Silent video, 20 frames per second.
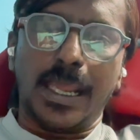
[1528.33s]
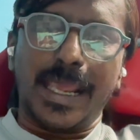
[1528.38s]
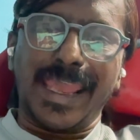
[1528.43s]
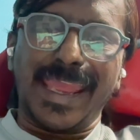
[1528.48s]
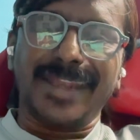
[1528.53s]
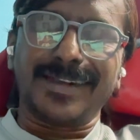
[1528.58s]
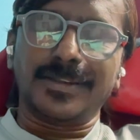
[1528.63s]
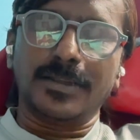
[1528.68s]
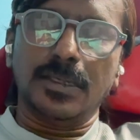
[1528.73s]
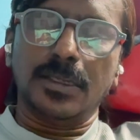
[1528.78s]
I
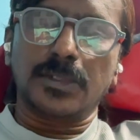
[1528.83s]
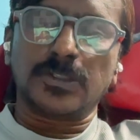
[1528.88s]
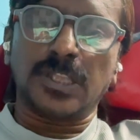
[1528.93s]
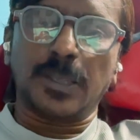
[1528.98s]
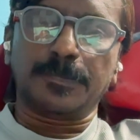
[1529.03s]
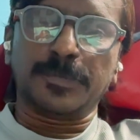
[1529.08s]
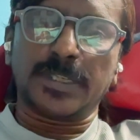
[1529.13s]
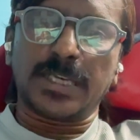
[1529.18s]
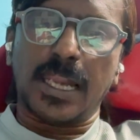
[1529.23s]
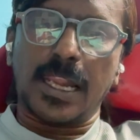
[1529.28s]
had
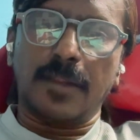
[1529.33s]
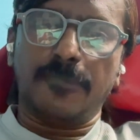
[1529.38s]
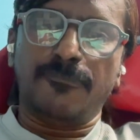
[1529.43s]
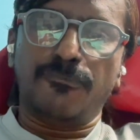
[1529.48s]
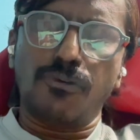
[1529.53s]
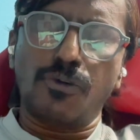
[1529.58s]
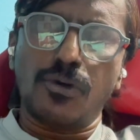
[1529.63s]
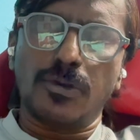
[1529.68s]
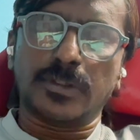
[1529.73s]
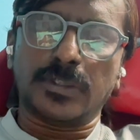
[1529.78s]

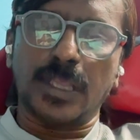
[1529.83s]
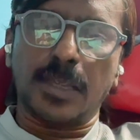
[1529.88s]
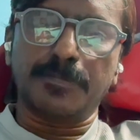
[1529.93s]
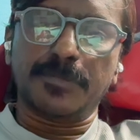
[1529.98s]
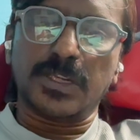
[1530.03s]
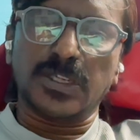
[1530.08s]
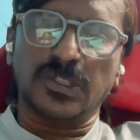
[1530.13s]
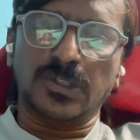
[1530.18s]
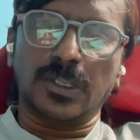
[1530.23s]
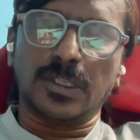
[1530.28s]
subscribed for
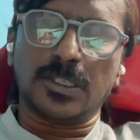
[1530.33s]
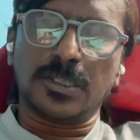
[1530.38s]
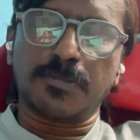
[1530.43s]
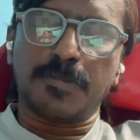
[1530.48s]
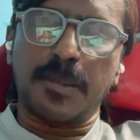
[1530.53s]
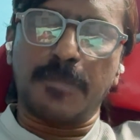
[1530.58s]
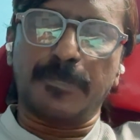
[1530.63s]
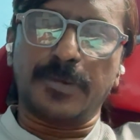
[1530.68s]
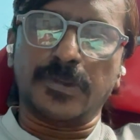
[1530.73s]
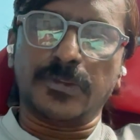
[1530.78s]
some
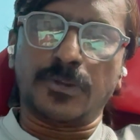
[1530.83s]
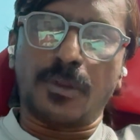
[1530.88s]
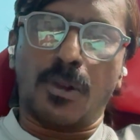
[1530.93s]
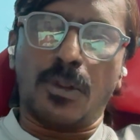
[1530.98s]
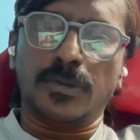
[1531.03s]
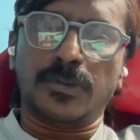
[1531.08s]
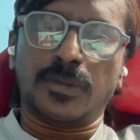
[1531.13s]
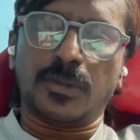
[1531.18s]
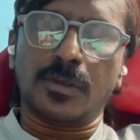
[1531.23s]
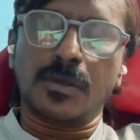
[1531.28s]
research papers
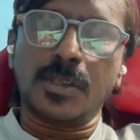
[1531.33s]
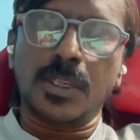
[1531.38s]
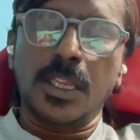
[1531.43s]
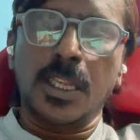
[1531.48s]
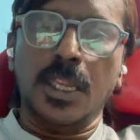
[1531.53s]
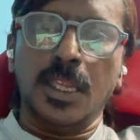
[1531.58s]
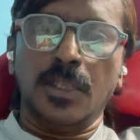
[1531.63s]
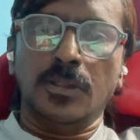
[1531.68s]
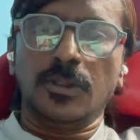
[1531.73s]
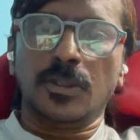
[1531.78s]
also.
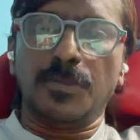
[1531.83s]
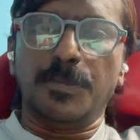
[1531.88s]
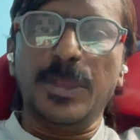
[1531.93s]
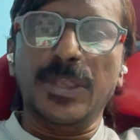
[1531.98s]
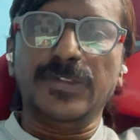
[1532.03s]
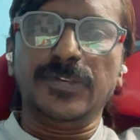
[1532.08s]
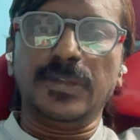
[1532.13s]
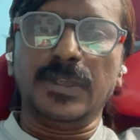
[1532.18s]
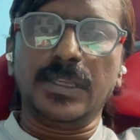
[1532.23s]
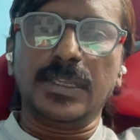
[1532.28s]
So
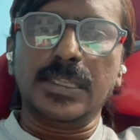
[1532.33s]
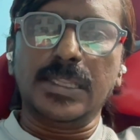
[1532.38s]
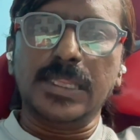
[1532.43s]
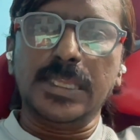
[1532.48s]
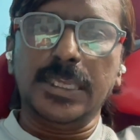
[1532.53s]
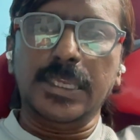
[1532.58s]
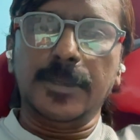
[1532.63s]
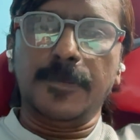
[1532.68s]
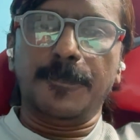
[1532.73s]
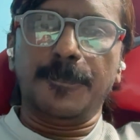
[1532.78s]

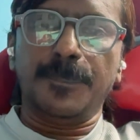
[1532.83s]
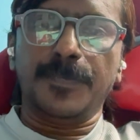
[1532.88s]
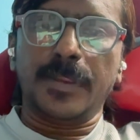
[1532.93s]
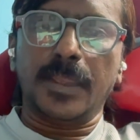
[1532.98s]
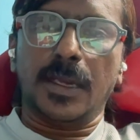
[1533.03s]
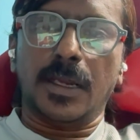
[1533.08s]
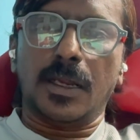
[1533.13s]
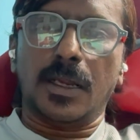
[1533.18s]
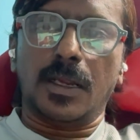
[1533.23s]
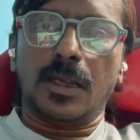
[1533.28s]
basically,
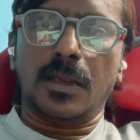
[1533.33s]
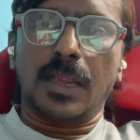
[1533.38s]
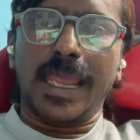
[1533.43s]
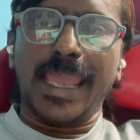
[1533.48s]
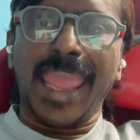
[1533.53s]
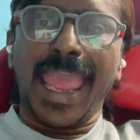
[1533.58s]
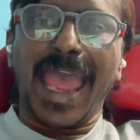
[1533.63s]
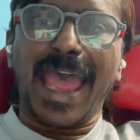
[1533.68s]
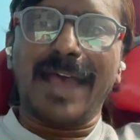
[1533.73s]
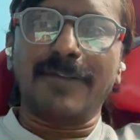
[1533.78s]

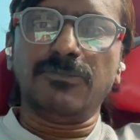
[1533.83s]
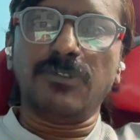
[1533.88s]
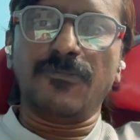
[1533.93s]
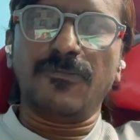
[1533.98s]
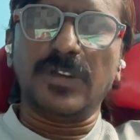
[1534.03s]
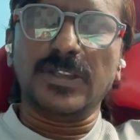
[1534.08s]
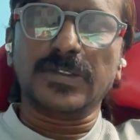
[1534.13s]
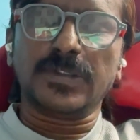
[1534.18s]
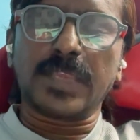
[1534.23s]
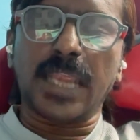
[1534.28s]
I have
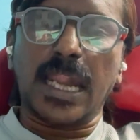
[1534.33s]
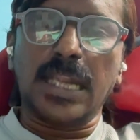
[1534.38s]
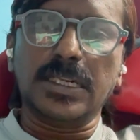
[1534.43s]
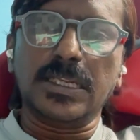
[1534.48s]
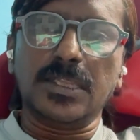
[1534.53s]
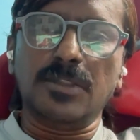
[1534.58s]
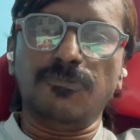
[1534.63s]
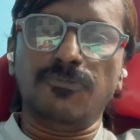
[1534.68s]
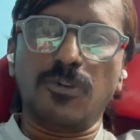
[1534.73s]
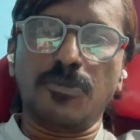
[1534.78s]
a
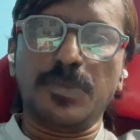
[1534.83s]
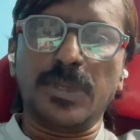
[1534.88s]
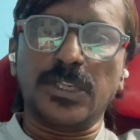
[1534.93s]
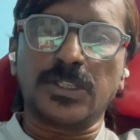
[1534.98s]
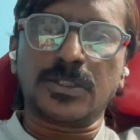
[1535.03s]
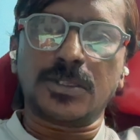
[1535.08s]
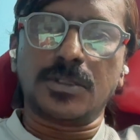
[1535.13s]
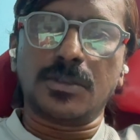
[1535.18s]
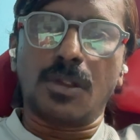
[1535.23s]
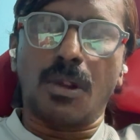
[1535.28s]
first-hand
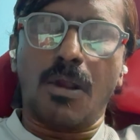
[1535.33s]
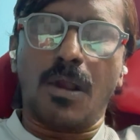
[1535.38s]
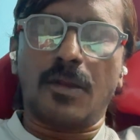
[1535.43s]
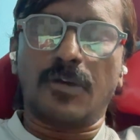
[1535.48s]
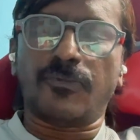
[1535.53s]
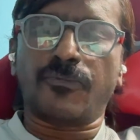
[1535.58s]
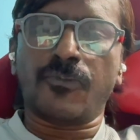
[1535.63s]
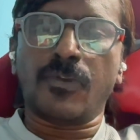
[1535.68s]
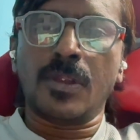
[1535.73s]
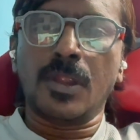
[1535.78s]
information
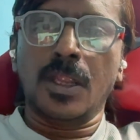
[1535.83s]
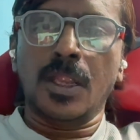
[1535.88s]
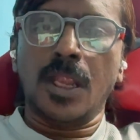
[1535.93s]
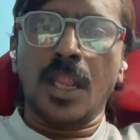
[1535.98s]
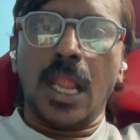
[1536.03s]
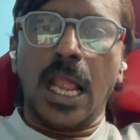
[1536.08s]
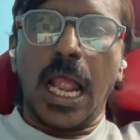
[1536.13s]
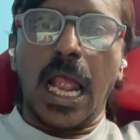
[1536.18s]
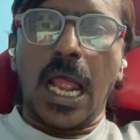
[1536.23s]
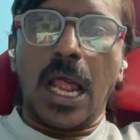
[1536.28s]
of
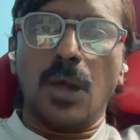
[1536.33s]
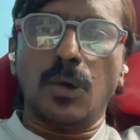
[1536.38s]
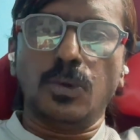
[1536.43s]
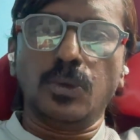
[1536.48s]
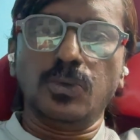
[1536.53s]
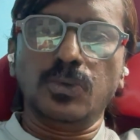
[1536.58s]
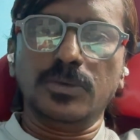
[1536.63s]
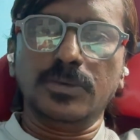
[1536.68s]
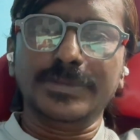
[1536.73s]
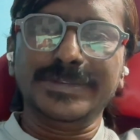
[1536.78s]

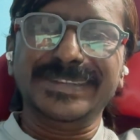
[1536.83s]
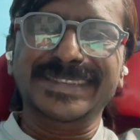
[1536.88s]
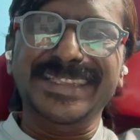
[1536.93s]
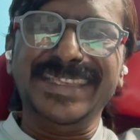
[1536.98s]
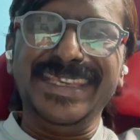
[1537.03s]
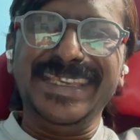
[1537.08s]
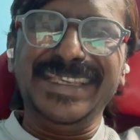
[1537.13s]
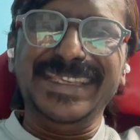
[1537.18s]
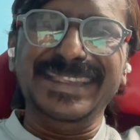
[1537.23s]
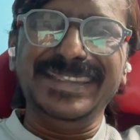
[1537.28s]
how
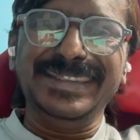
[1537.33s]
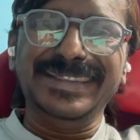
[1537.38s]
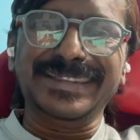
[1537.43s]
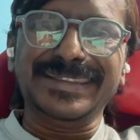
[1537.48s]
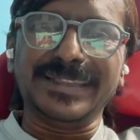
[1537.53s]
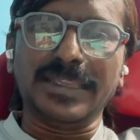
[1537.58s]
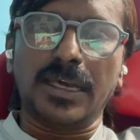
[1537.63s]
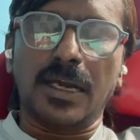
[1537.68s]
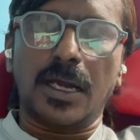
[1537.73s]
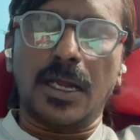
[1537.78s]
these
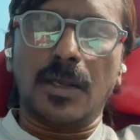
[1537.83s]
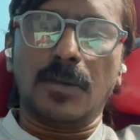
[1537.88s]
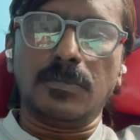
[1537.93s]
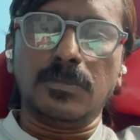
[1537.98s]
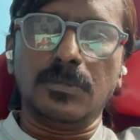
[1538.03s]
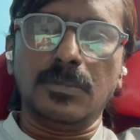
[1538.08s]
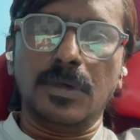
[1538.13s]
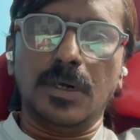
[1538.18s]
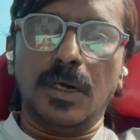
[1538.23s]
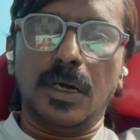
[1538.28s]

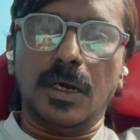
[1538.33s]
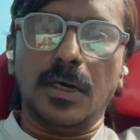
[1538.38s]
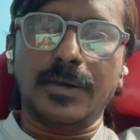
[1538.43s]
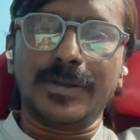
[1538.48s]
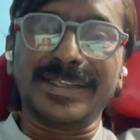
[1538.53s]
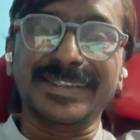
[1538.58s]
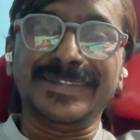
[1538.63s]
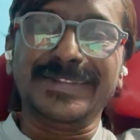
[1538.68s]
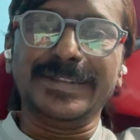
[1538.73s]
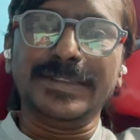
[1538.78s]

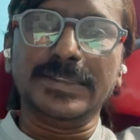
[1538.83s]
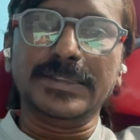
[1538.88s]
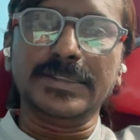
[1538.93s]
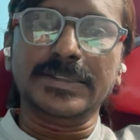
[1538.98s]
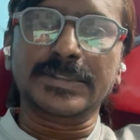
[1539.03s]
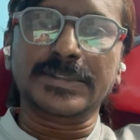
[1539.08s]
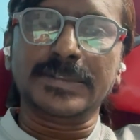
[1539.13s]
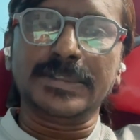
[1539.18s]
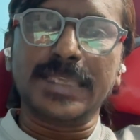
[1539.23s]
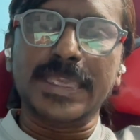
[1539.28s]

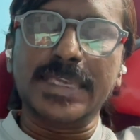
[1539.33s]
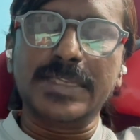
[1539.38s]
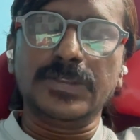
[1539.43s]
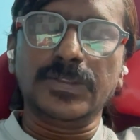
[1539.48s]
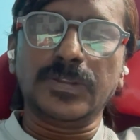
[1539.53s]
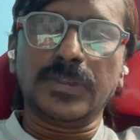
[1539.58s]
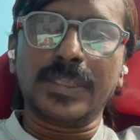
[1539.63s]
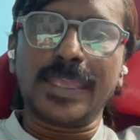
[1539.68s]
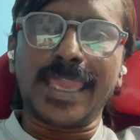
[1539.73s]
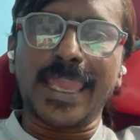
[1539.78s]
research
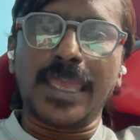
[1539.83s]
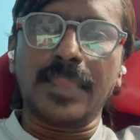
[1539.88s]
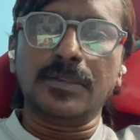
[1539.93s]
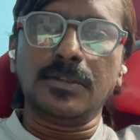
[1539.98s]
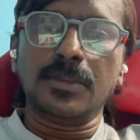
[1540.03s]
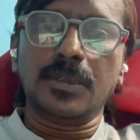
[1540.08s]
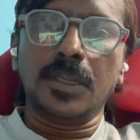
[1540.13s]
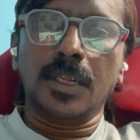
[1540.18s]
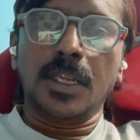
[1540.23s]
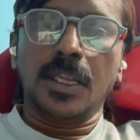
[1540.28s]
teams
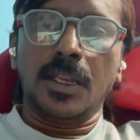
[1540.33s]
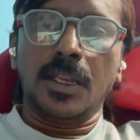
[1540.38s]
can